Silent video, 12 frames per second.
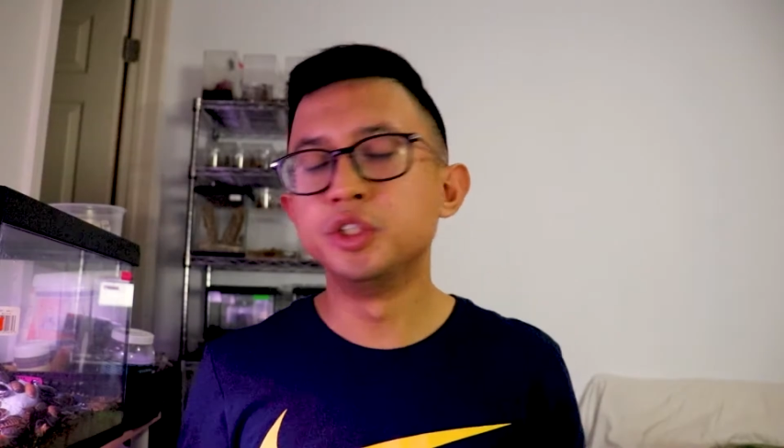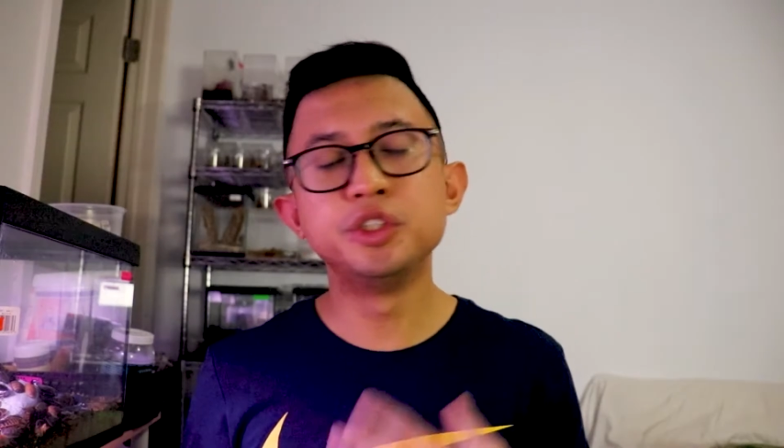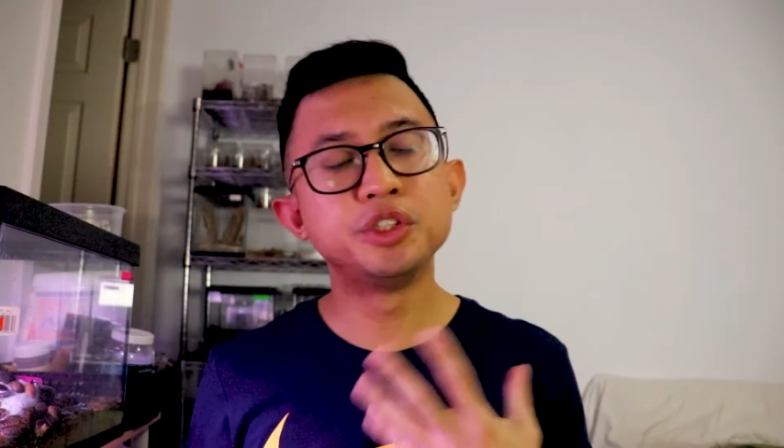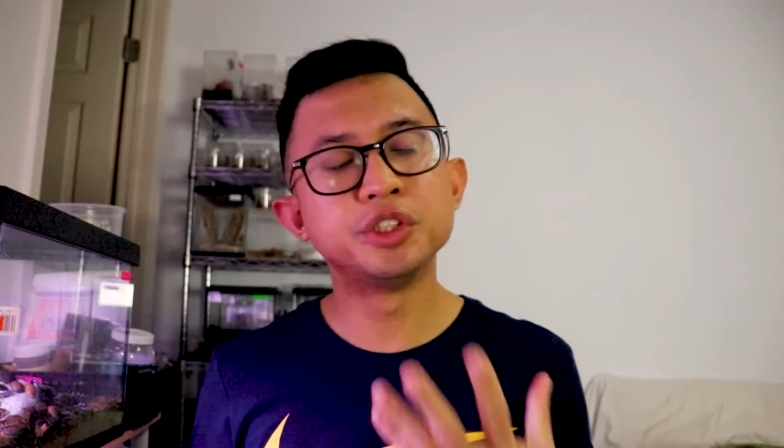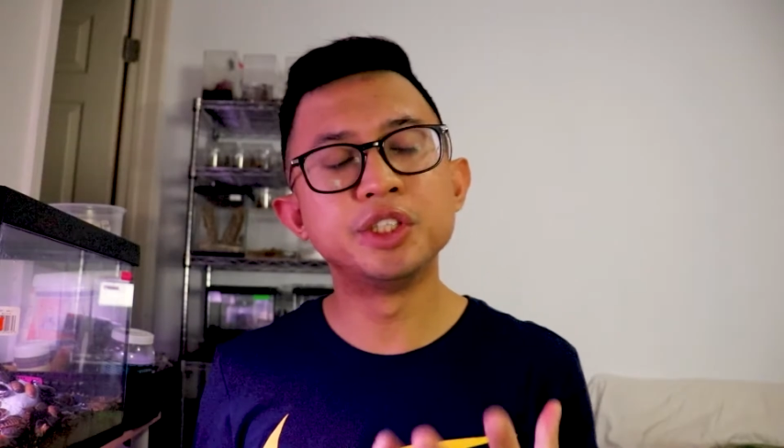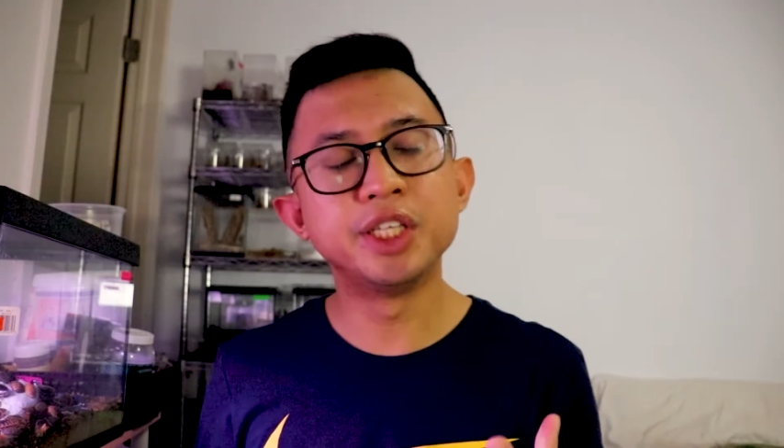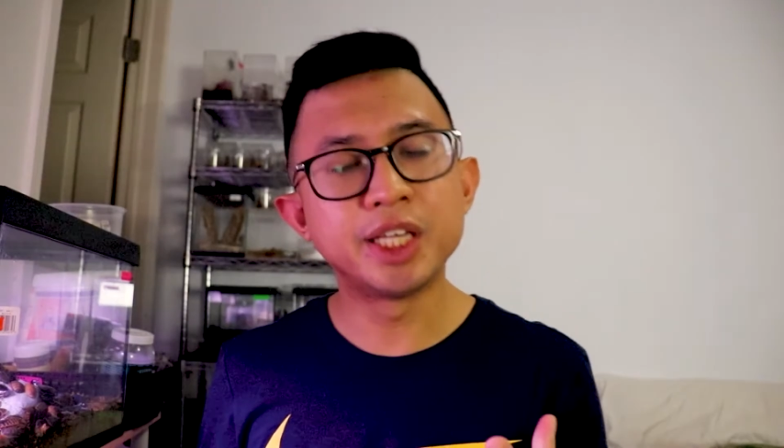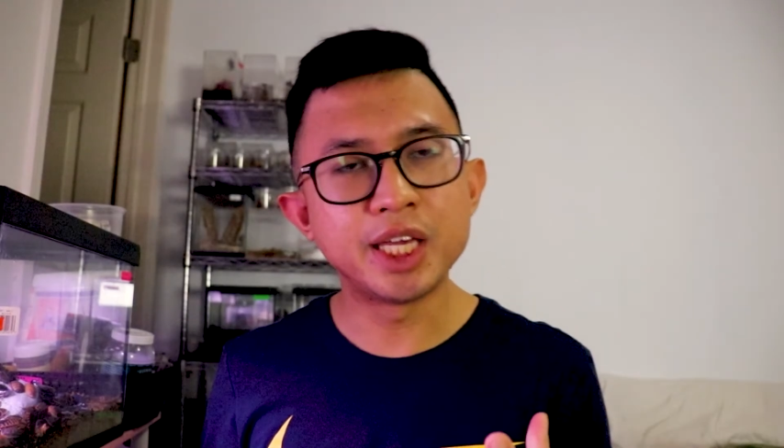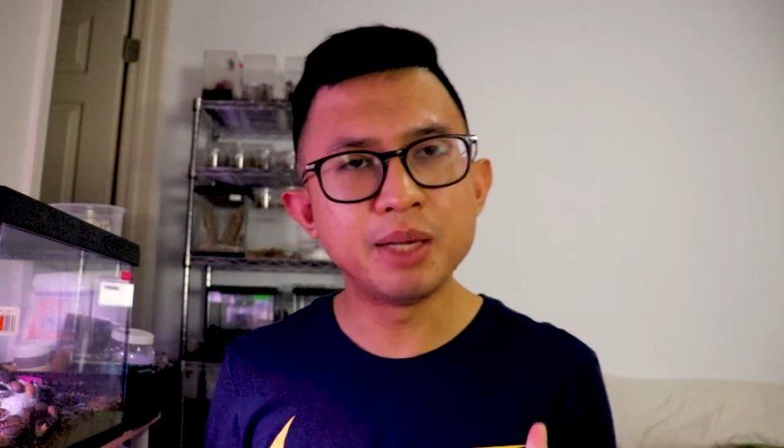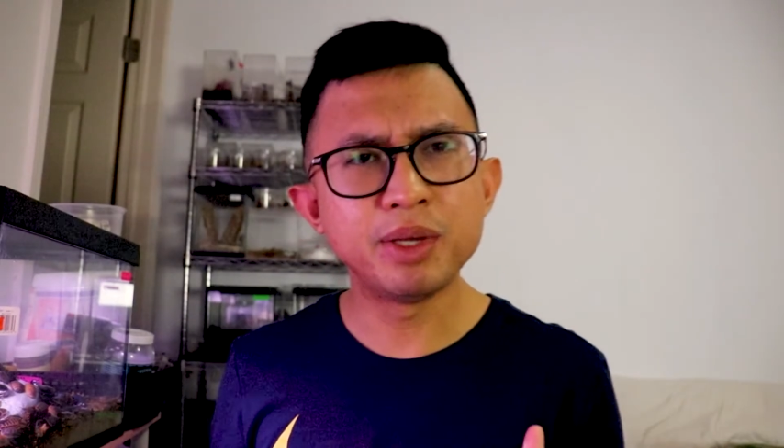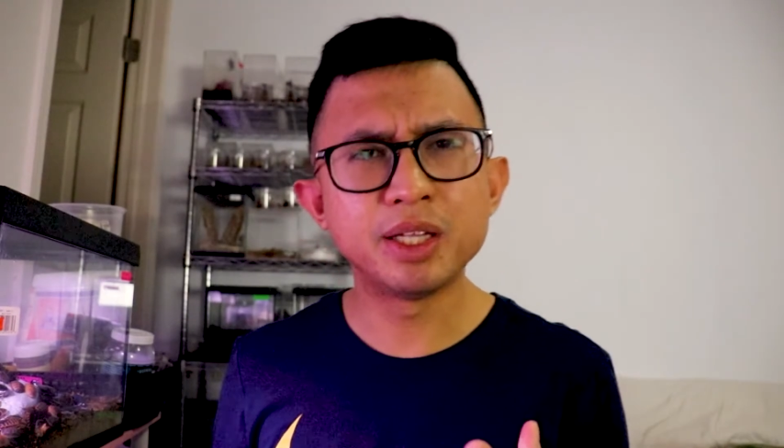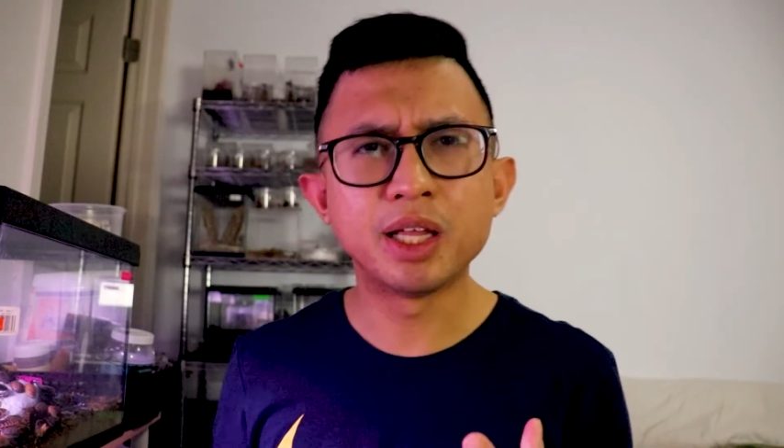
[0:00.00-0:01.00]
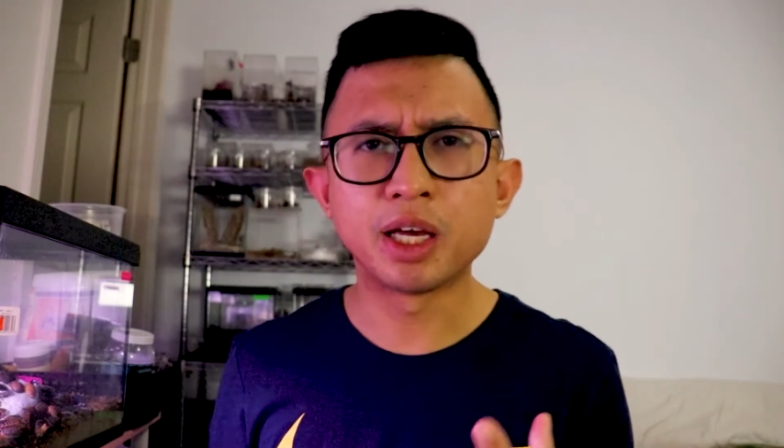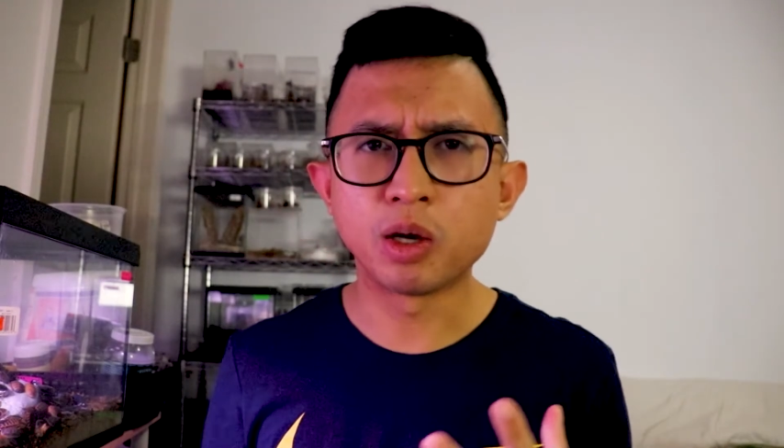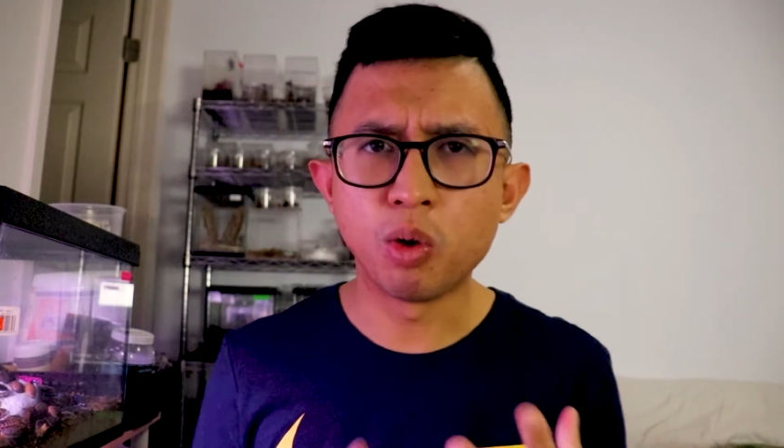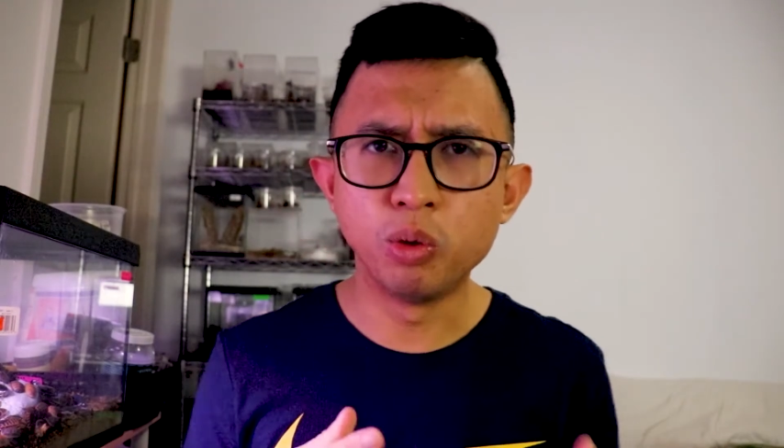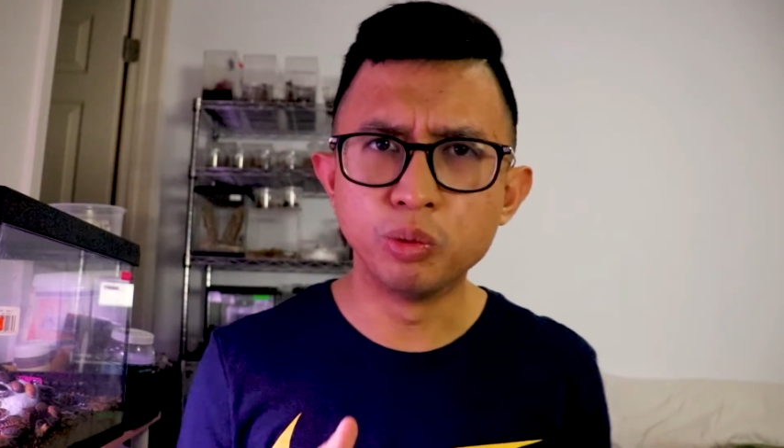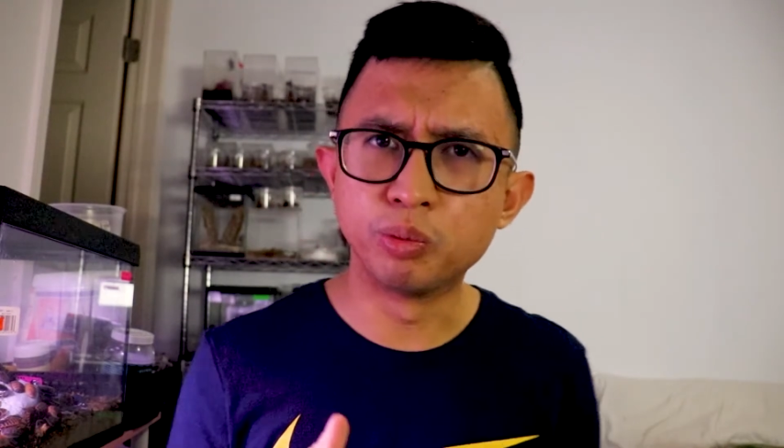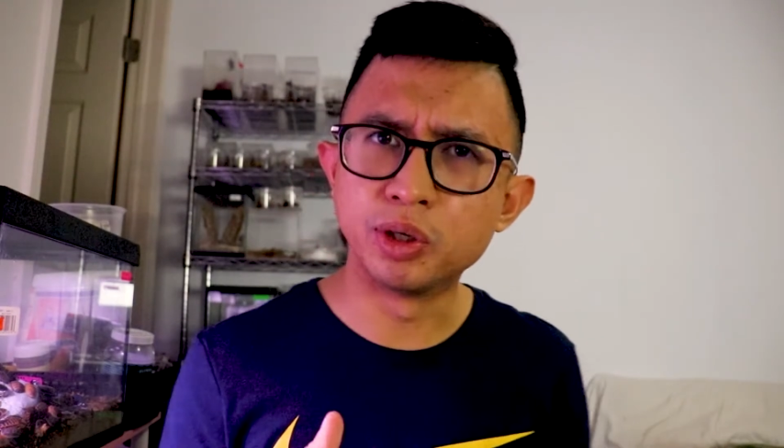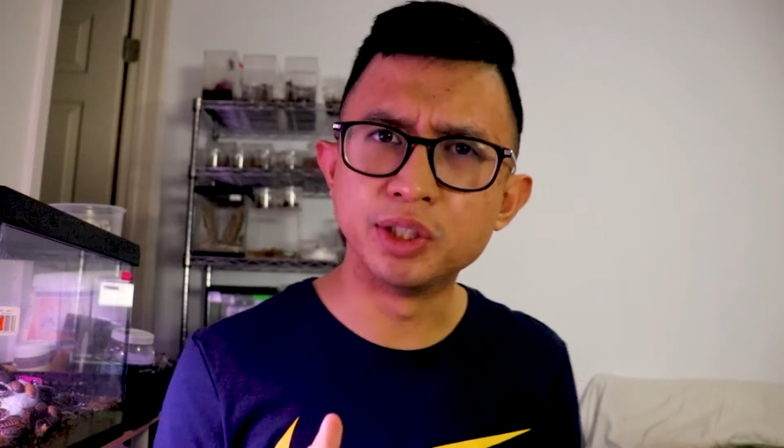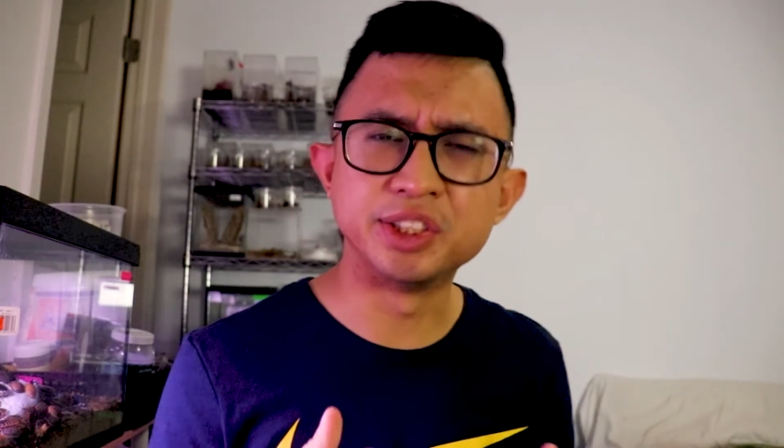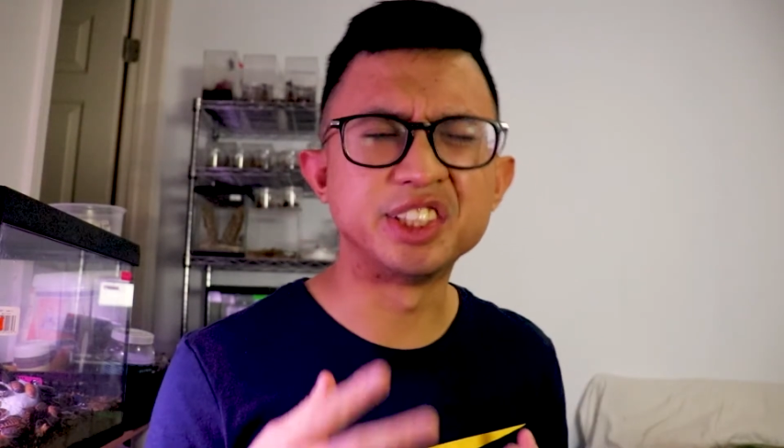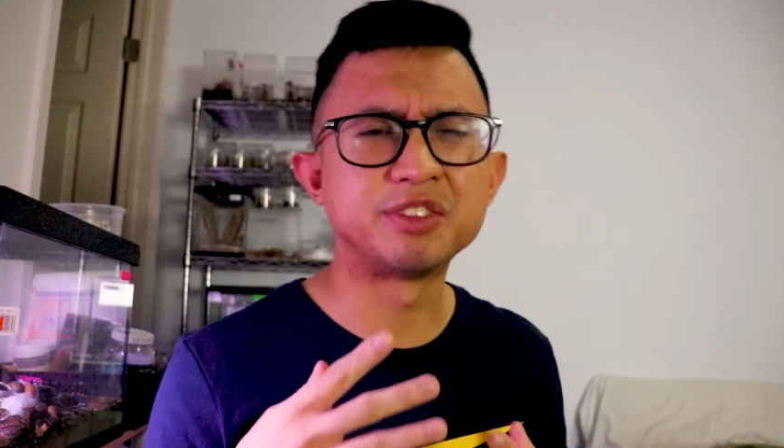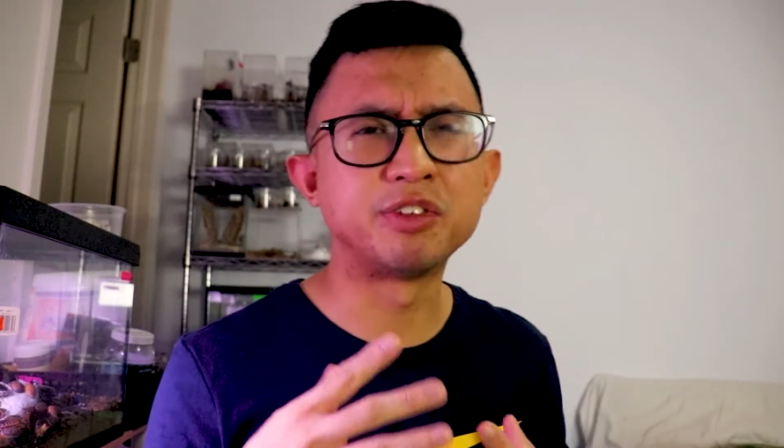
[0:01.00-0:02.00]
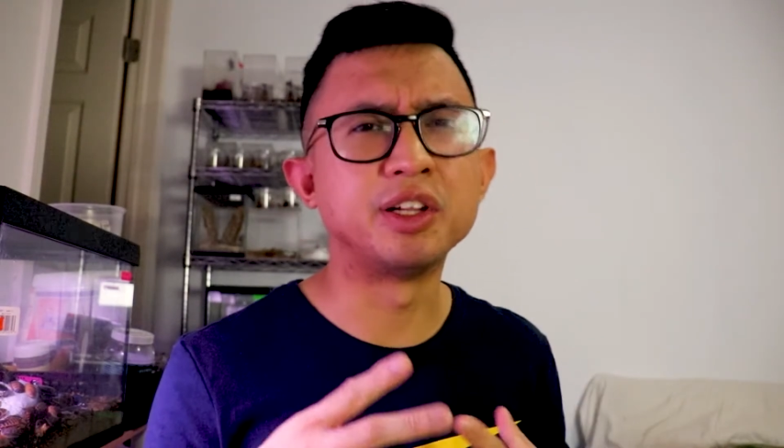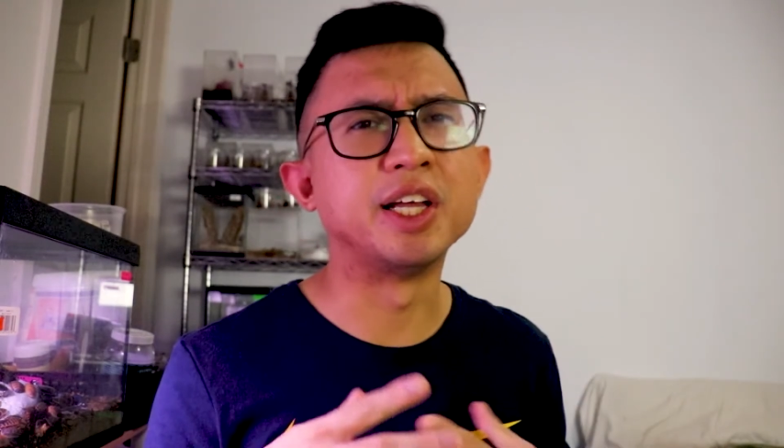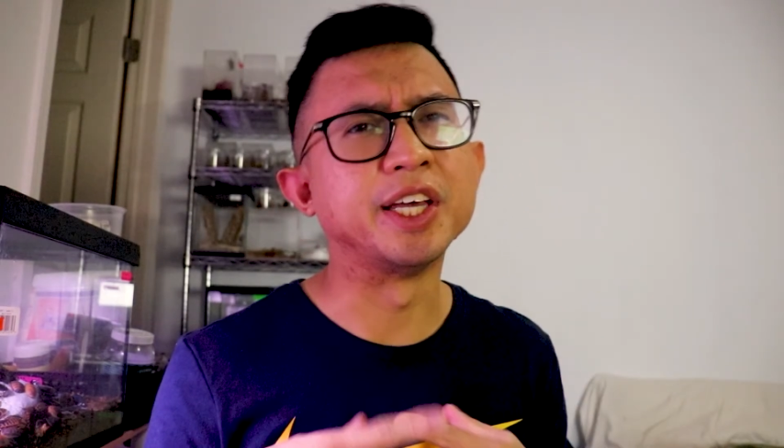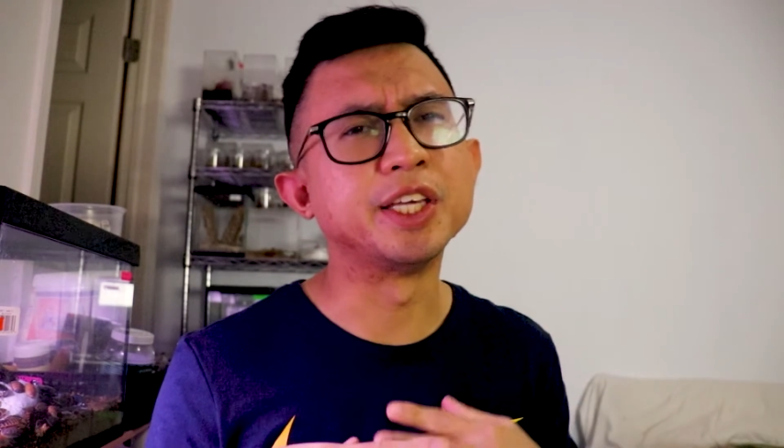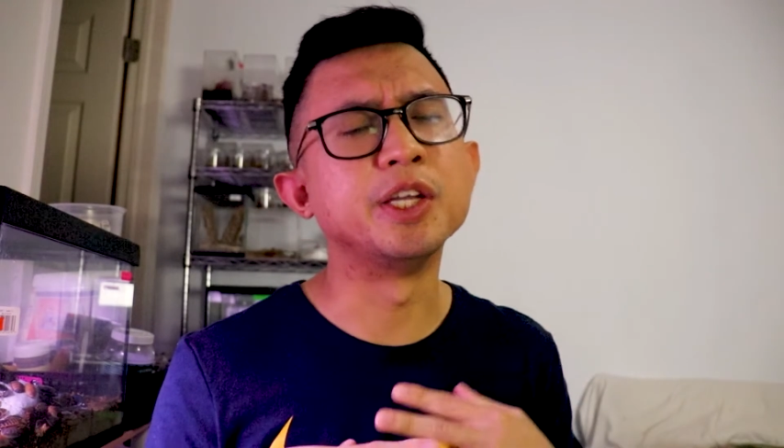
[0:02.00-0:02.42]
Usually keeping like old worlds is for like,